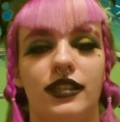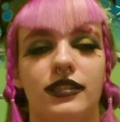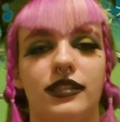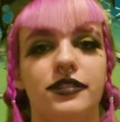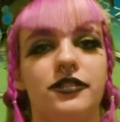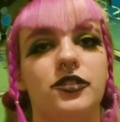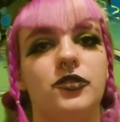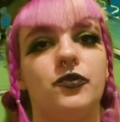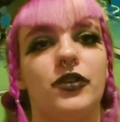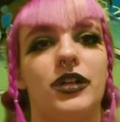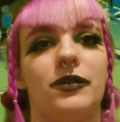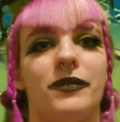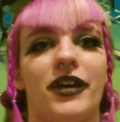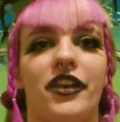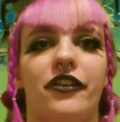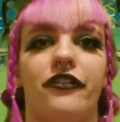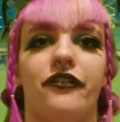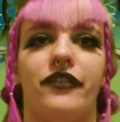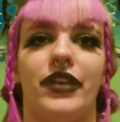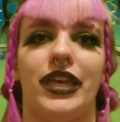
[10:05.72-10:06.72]
This is one of my
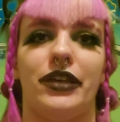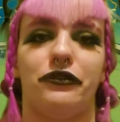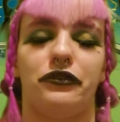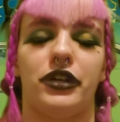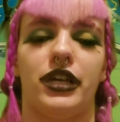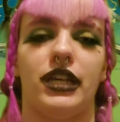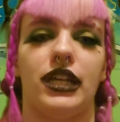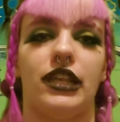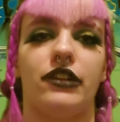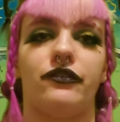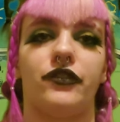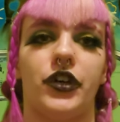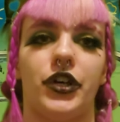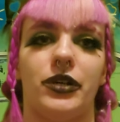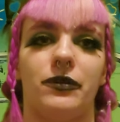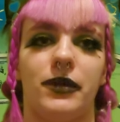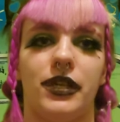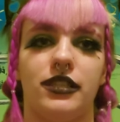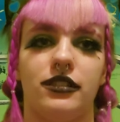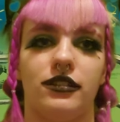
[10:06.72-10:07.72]
favorite
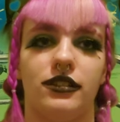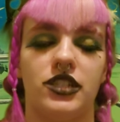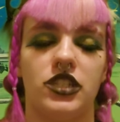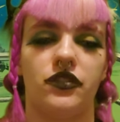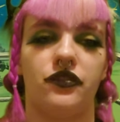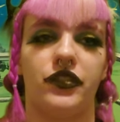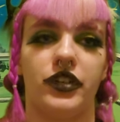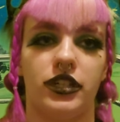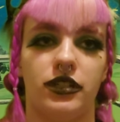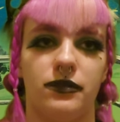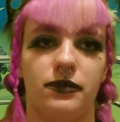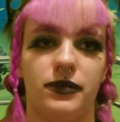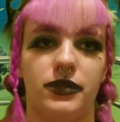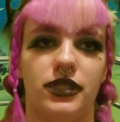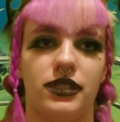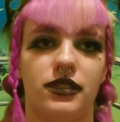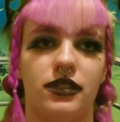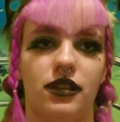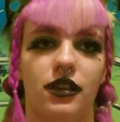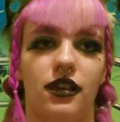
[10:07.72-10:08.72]
environmentalist
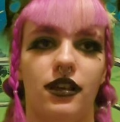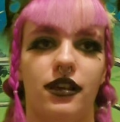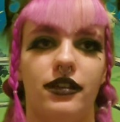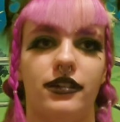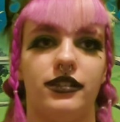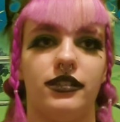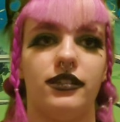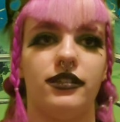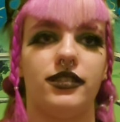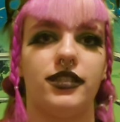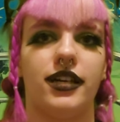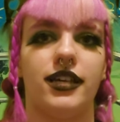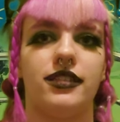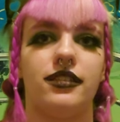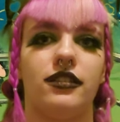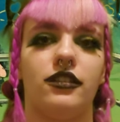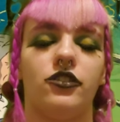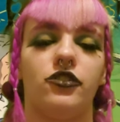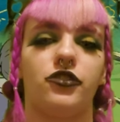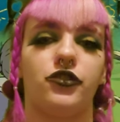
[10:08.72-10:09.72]
films. This has
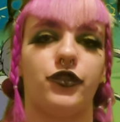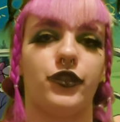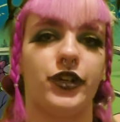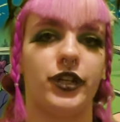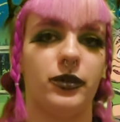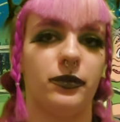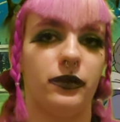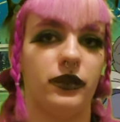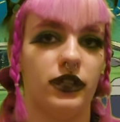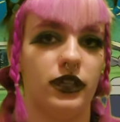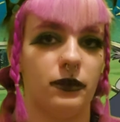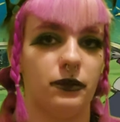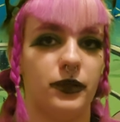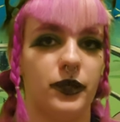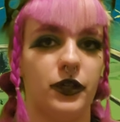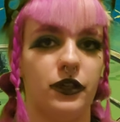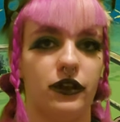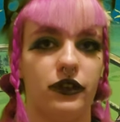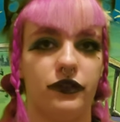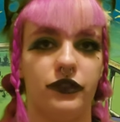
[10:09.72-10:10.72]
incredibly
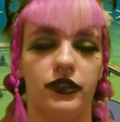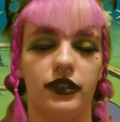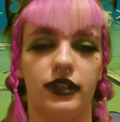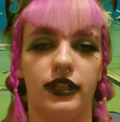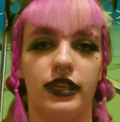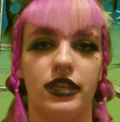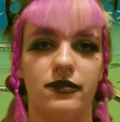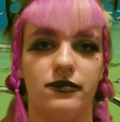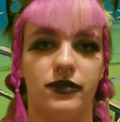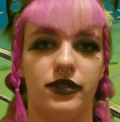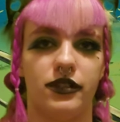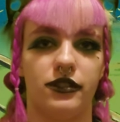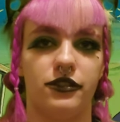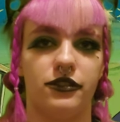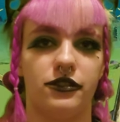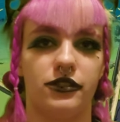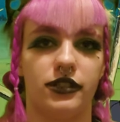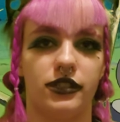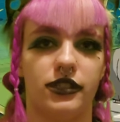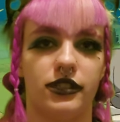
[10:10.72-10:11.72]
beautiful
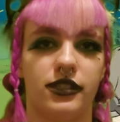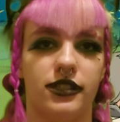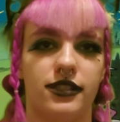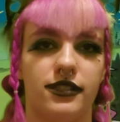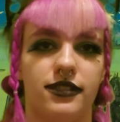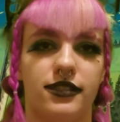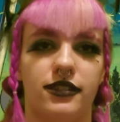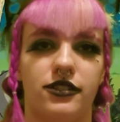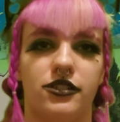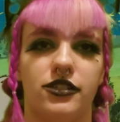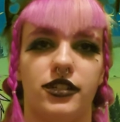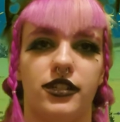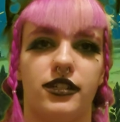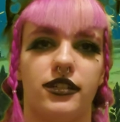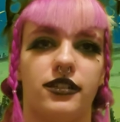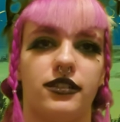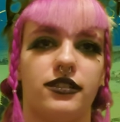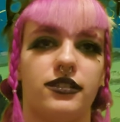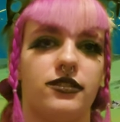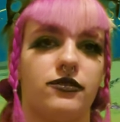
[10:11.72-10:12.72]
imagery, such
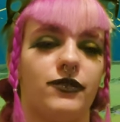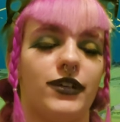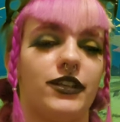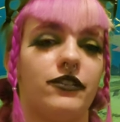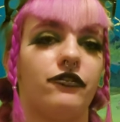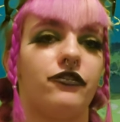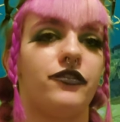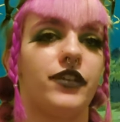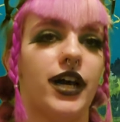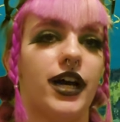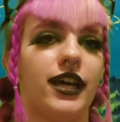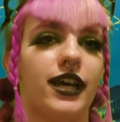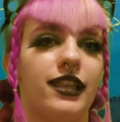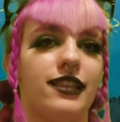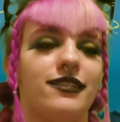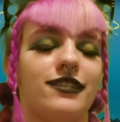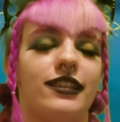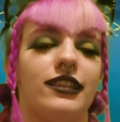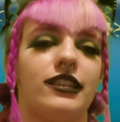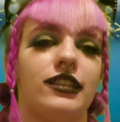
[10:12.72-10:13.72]
as when
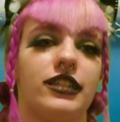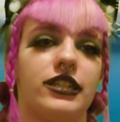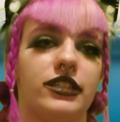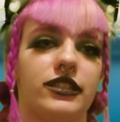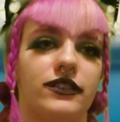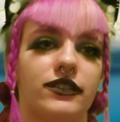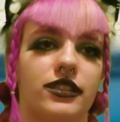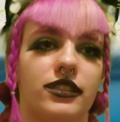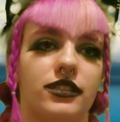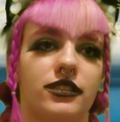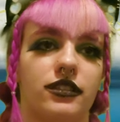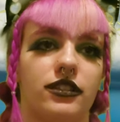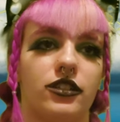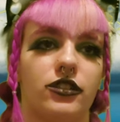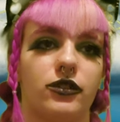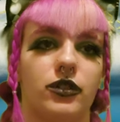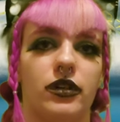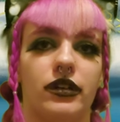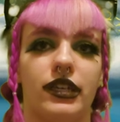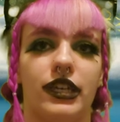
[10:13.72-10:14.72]
vines and leaves start
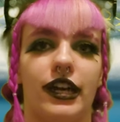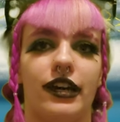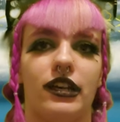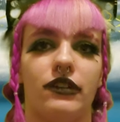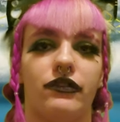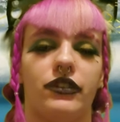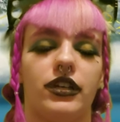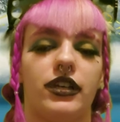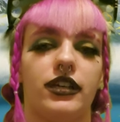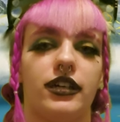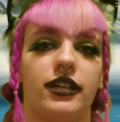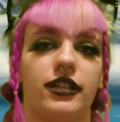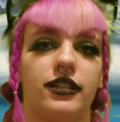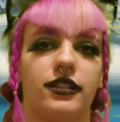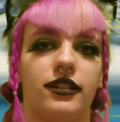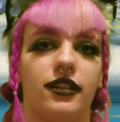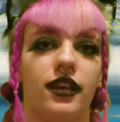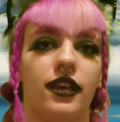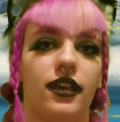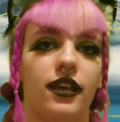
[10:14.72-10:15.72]
growing out of a
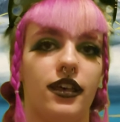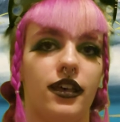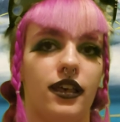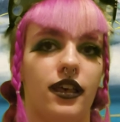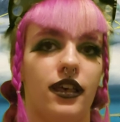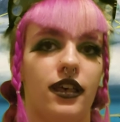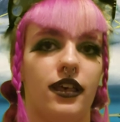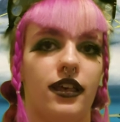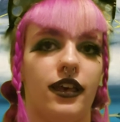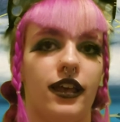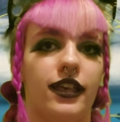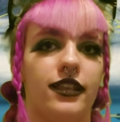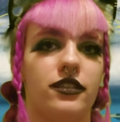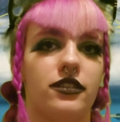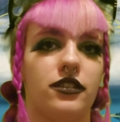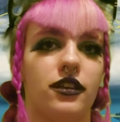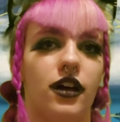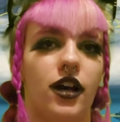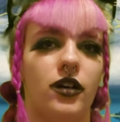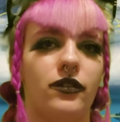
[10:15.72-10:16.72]
gun.
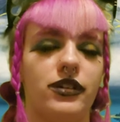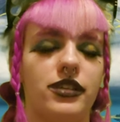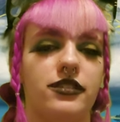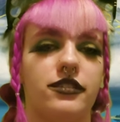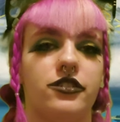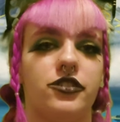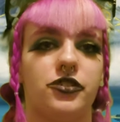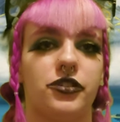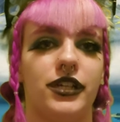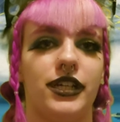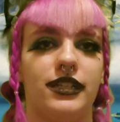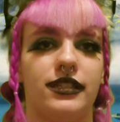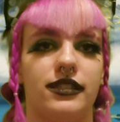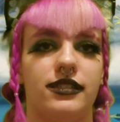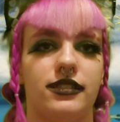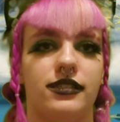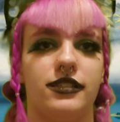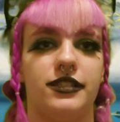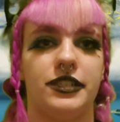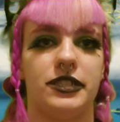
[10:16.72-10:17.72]
It's always a treat to
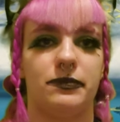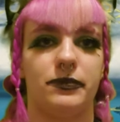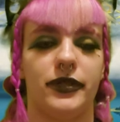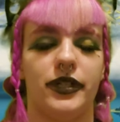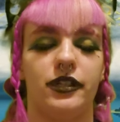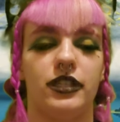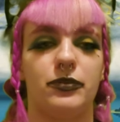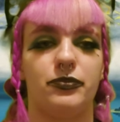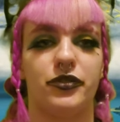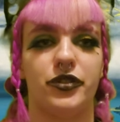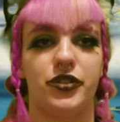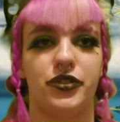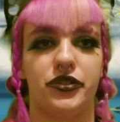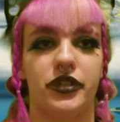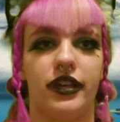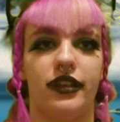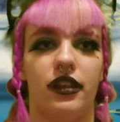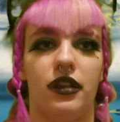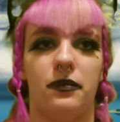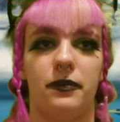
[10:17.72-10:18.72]
see spirits
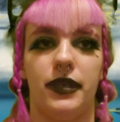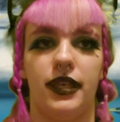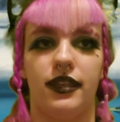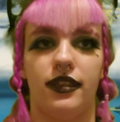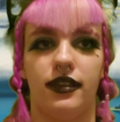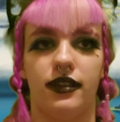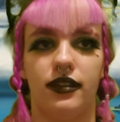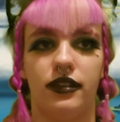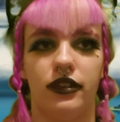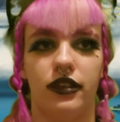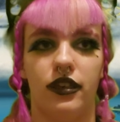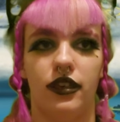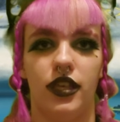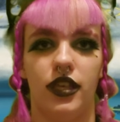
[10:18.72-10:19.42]
portrayed in media.